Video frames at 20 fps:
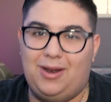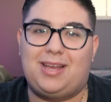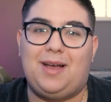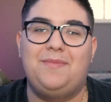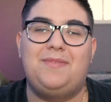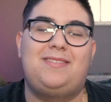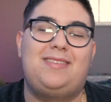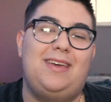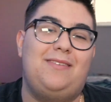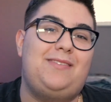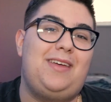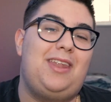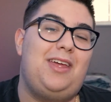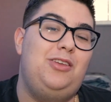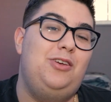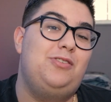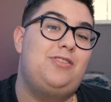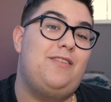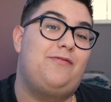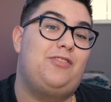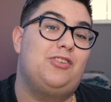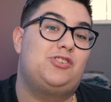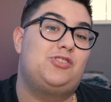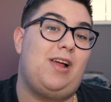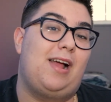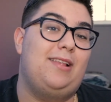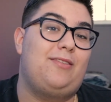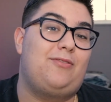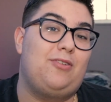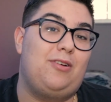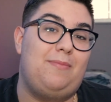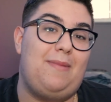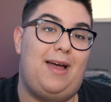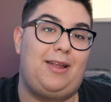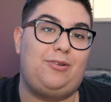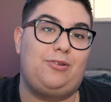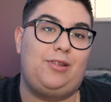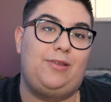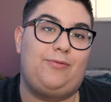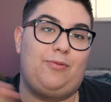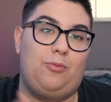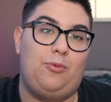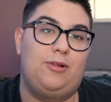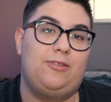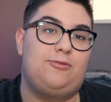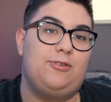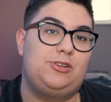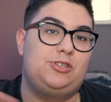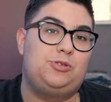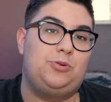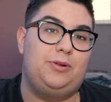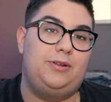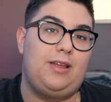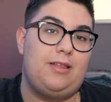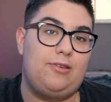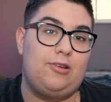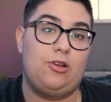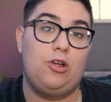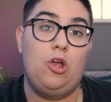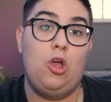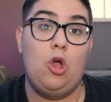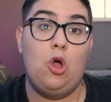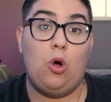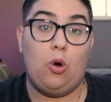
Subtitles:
When it comes to save data, you either have to transfer it manually from one Switch to another,